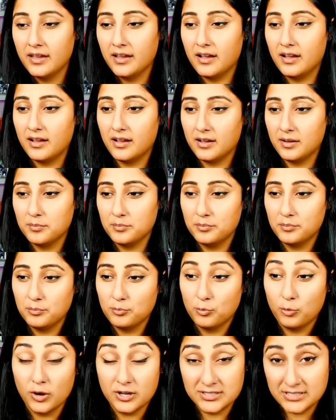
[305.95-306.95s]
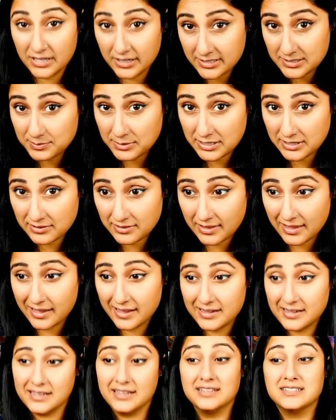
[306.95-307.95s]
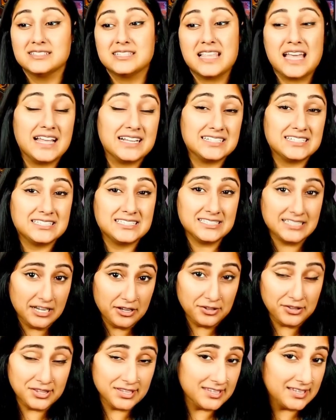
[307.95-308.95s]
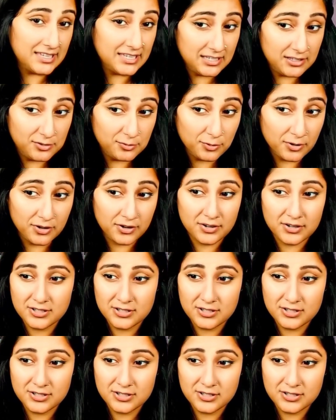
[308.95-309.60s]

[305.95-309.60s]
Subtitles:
What does mean a lot is that stealth keyword.